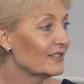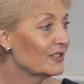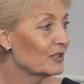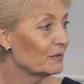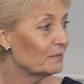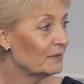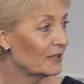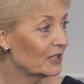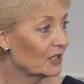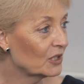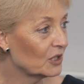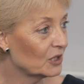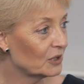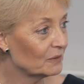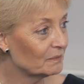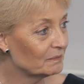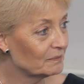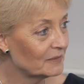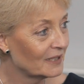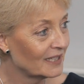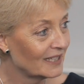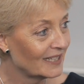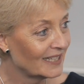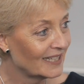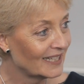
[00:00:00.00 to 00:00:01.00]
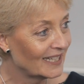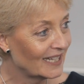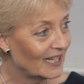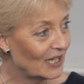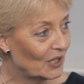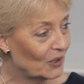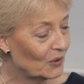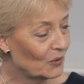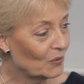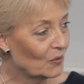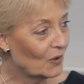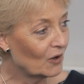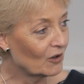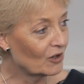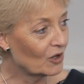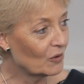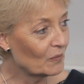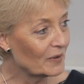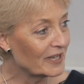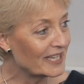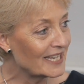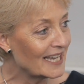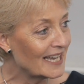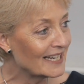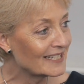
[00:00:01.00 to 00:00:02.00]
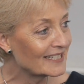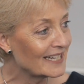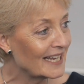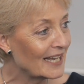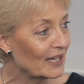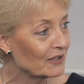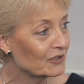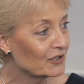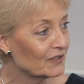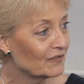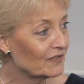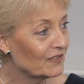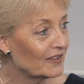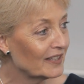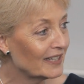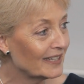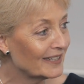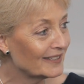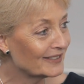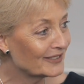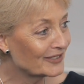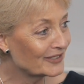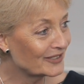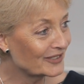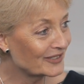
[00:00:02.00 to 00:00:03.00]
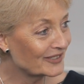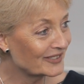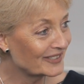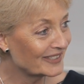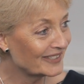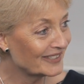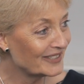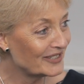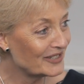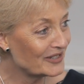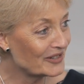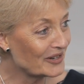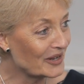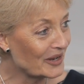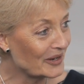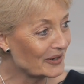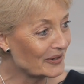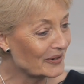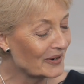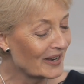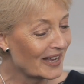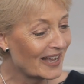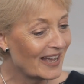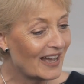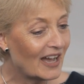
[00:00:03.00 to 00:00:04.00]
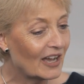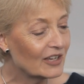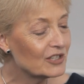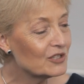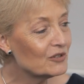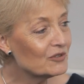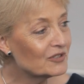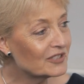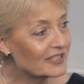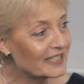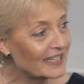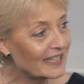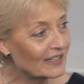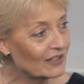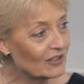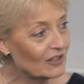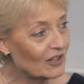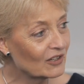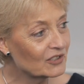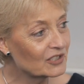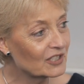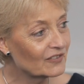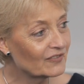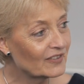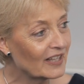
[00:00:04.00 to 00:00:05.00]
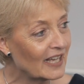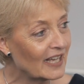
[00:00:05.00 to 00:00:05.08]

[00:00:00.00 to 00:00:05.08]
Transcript: to become, what can we get out of this? Are you seeing a lot of